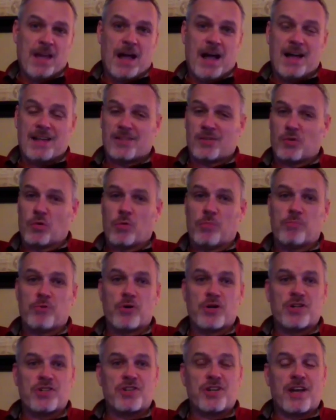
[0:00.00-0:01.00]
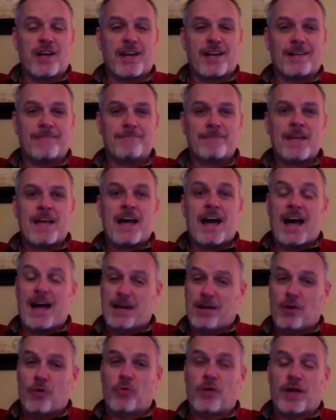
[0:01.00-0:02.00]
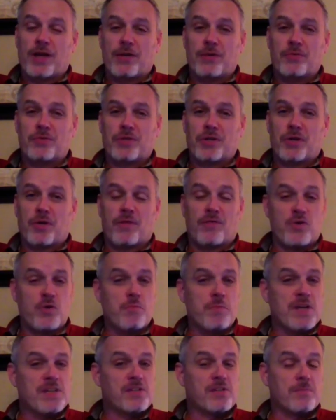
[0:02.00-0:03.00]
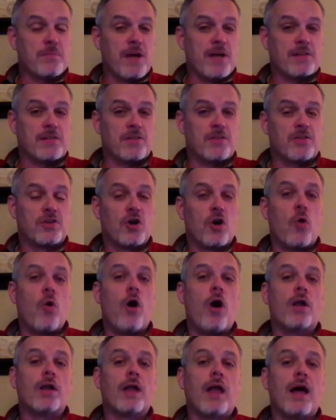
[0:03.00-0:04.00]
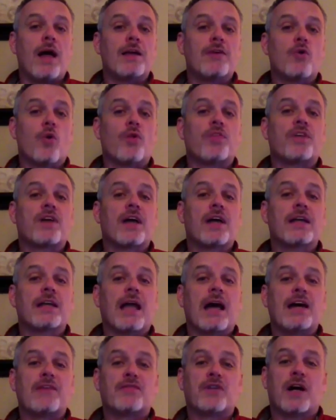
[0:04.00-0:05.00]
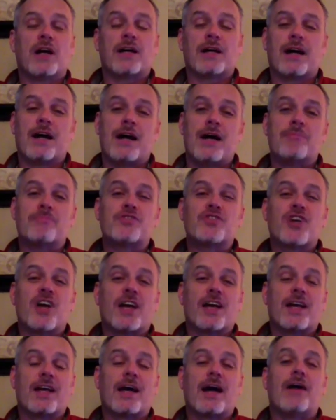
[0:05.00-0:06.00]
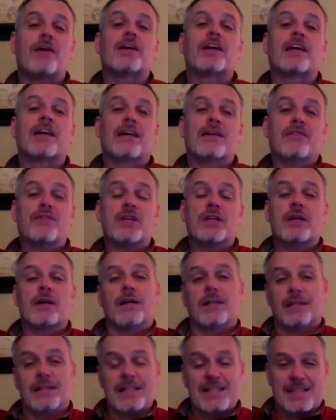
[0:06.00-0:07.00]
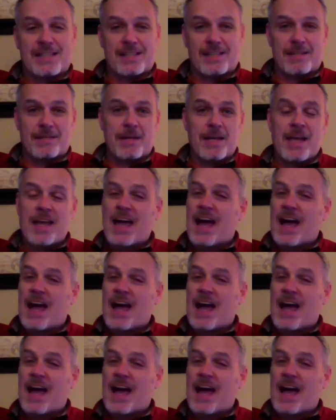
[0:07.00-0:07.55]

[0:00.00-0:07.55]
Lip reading: I so appreciate it. I know they do too. If you missed the message, go online, northgatelife.com, check it out, and give it a listen.